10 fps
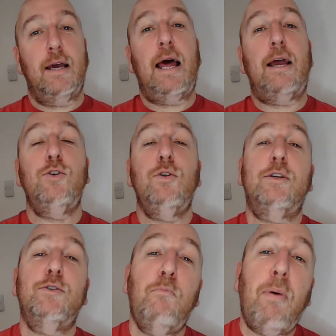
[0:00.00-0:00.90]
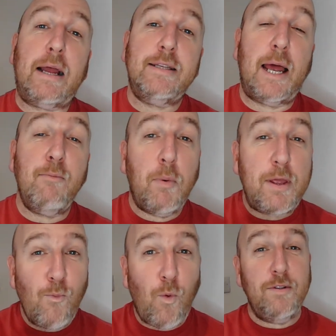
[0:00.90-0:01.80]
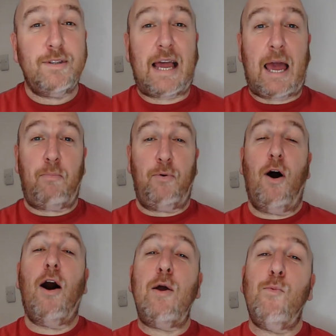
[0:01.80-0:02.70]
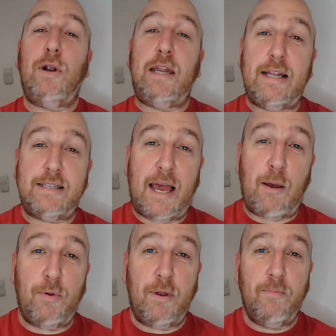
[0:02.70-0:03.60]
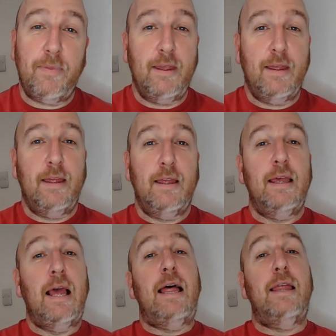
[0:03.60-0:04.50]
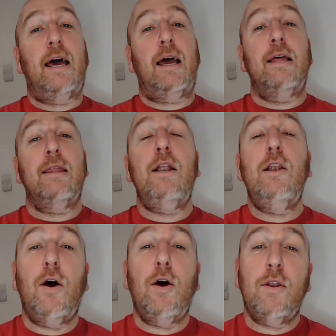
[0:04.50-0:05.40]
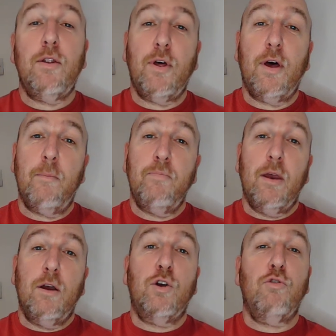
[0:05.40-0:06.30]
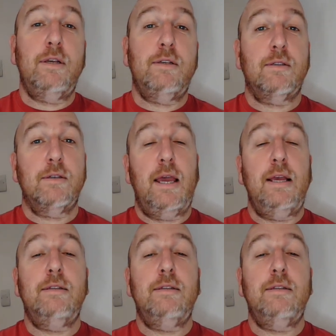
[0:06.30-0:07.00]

and as you'd expect, and probably want to happen, I wanted it to happen, that they learn that Chris is